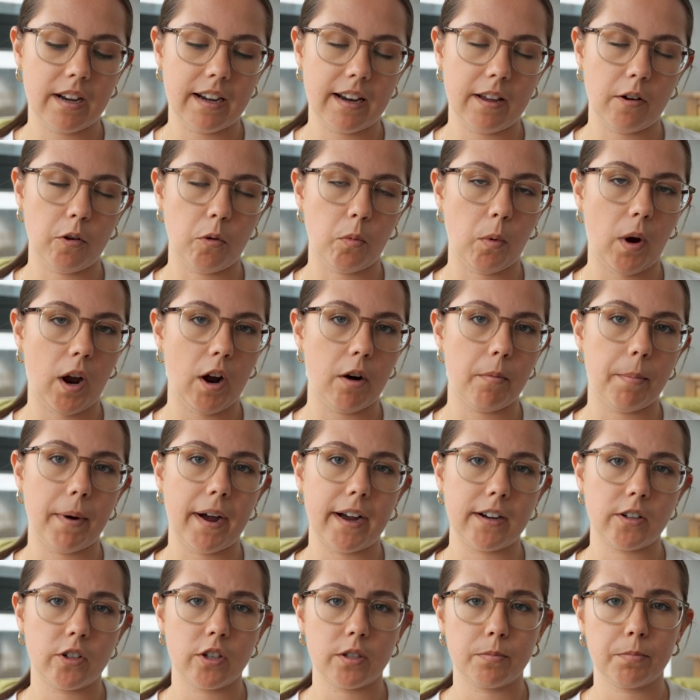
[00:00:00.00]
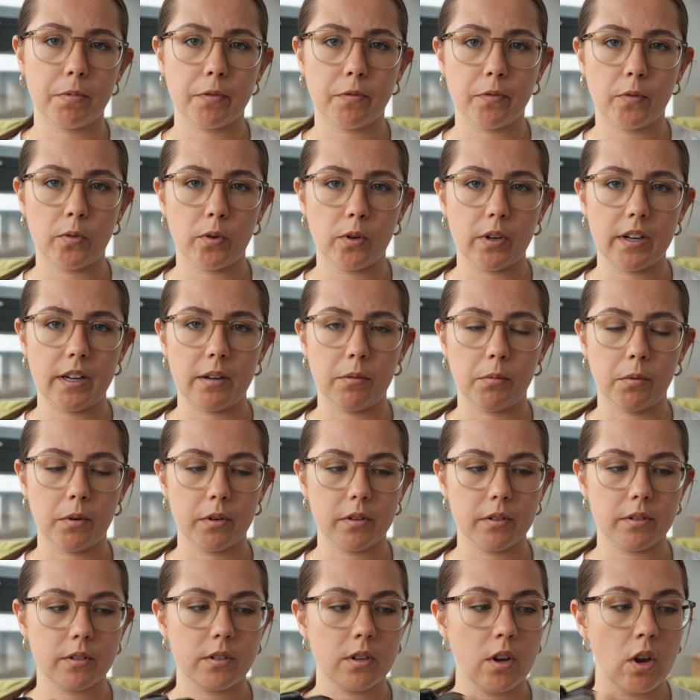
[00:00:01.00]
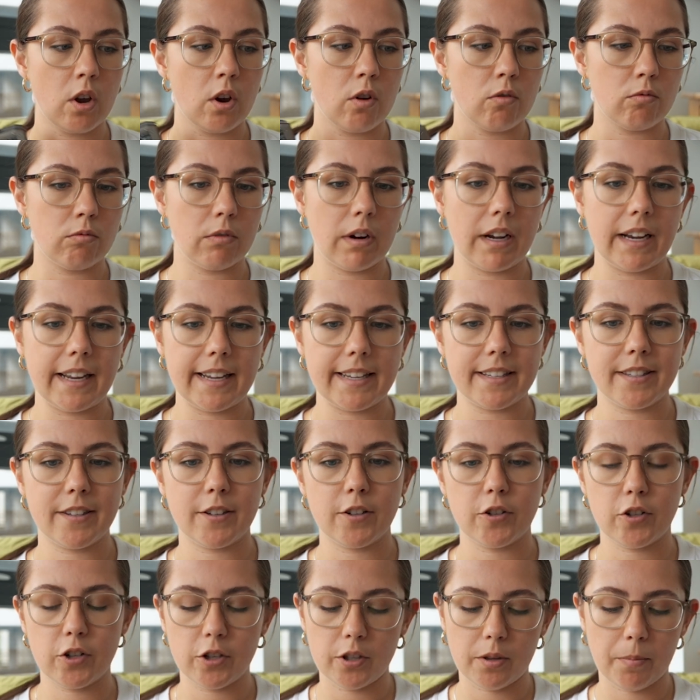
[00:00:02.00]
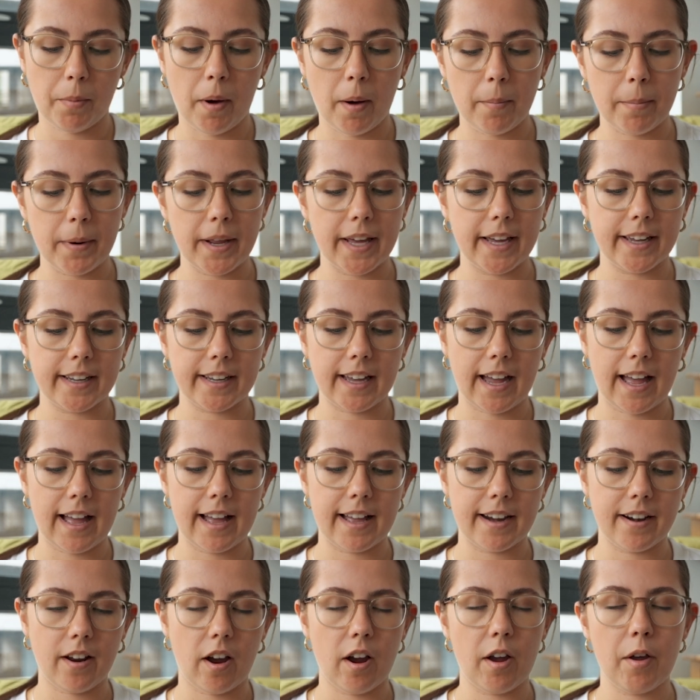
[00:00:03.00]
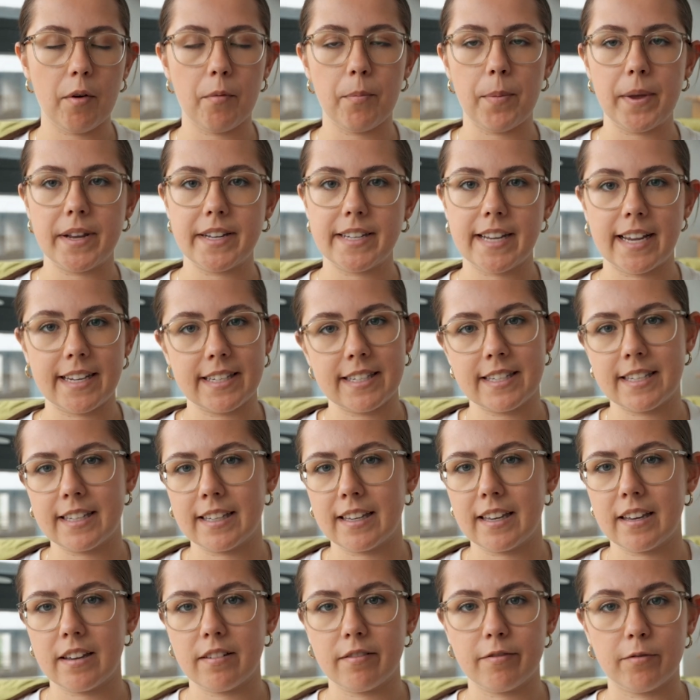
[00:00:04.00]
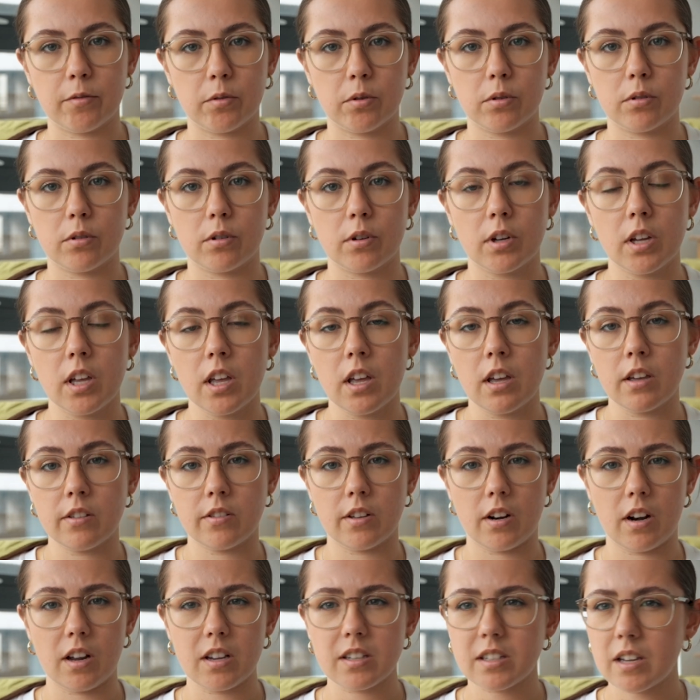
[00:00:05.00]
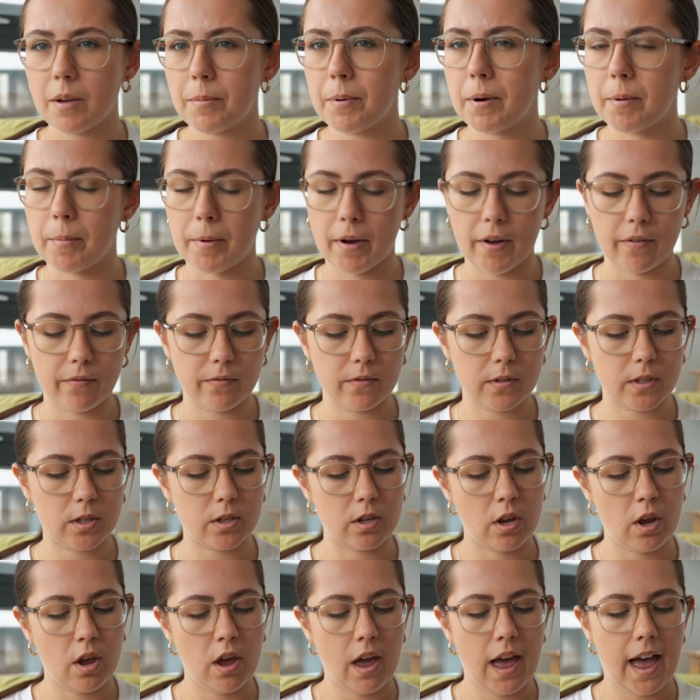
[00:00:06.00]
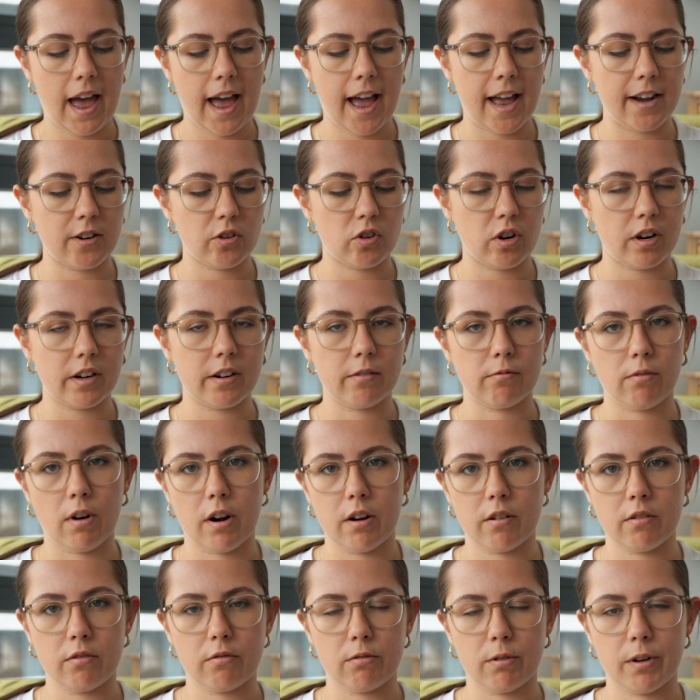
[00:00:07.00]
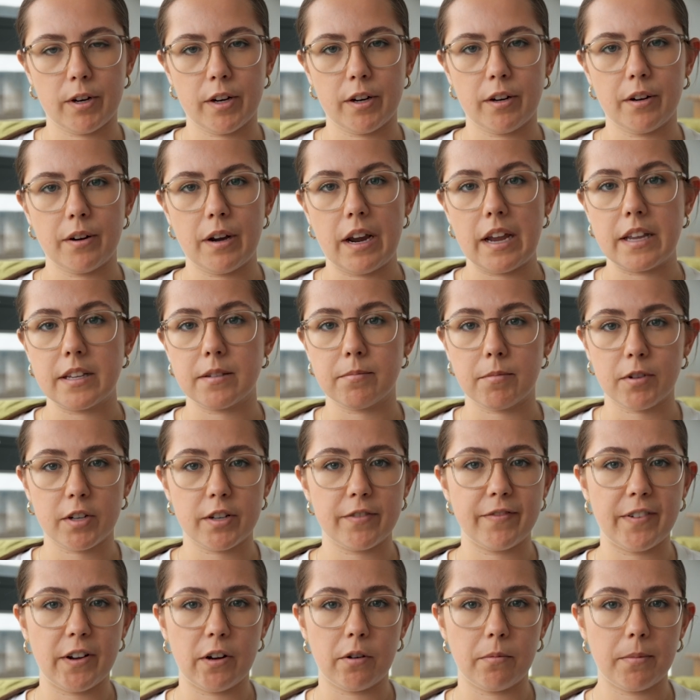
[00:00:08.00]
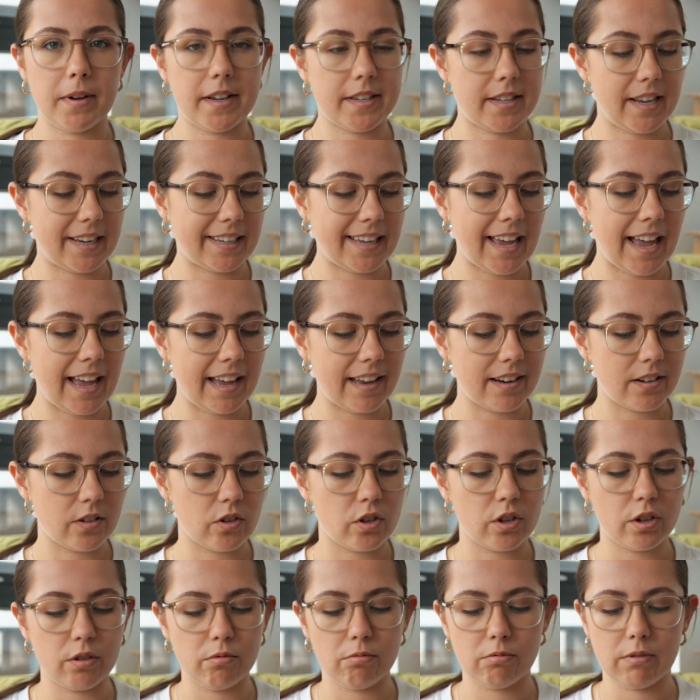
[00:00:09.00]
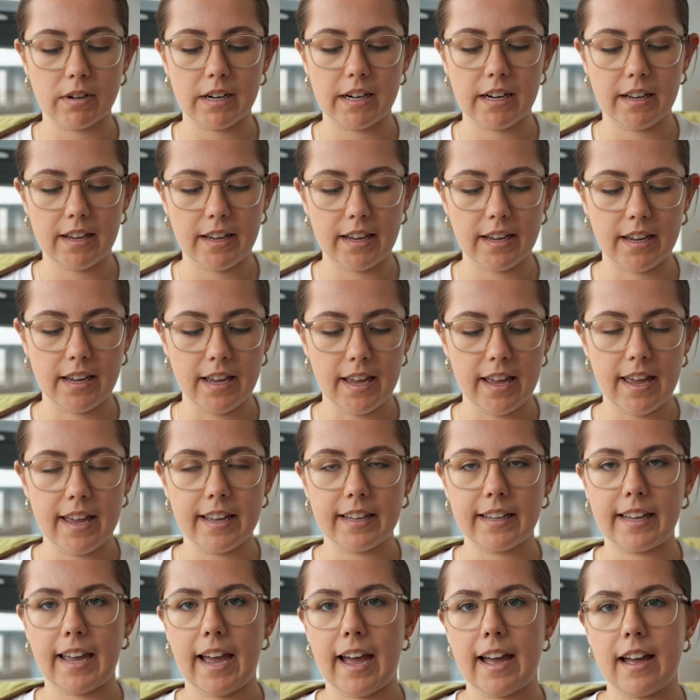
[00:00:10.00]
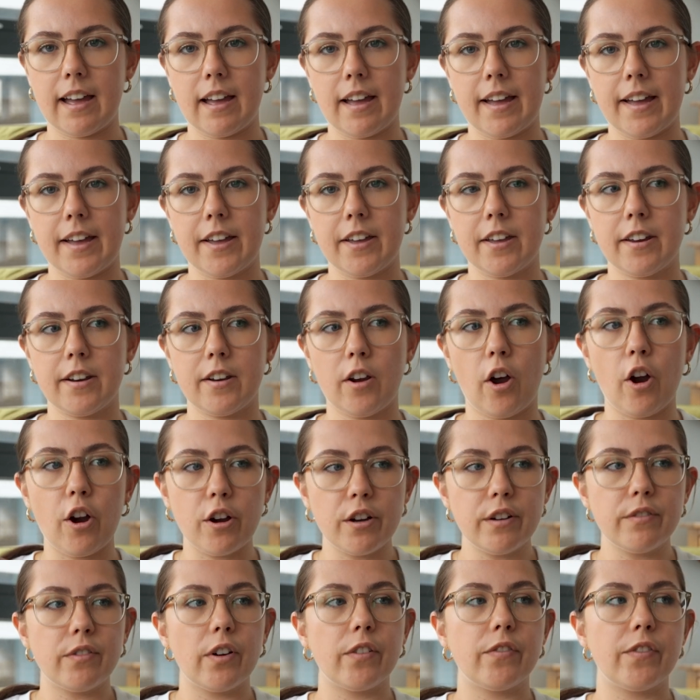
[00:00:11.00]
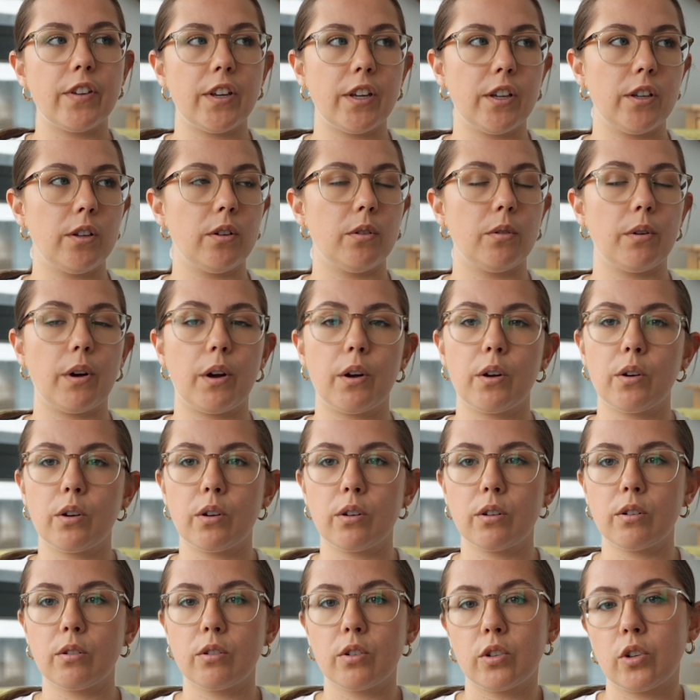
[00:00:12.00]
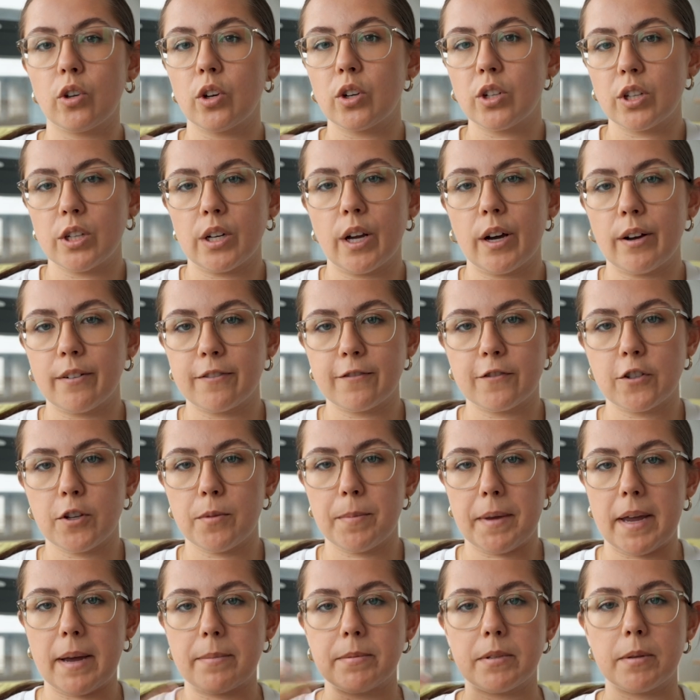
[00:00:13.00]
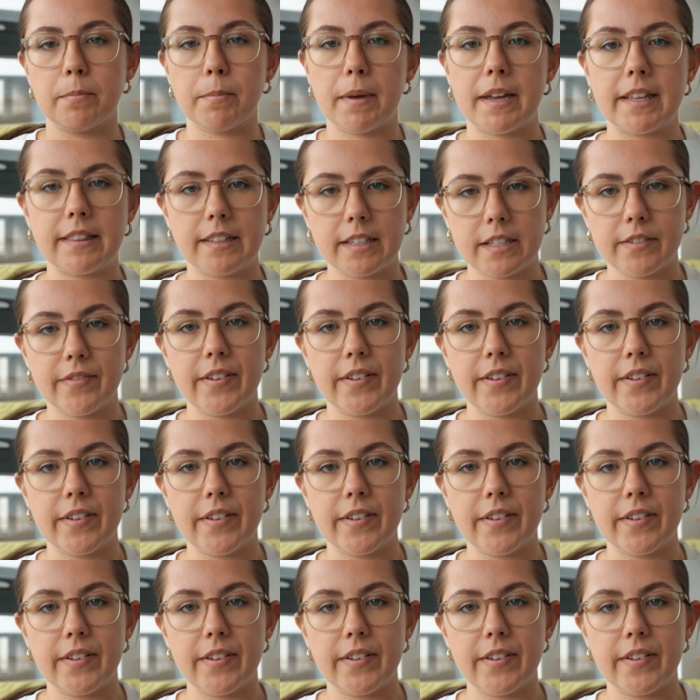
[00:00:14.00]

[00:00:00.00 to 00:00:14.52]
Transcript: a little while back, just before it was released to the public, and I have been testing it for the last couple of months and trying to run through as much film as I can to really get an overview good enough to be able to make this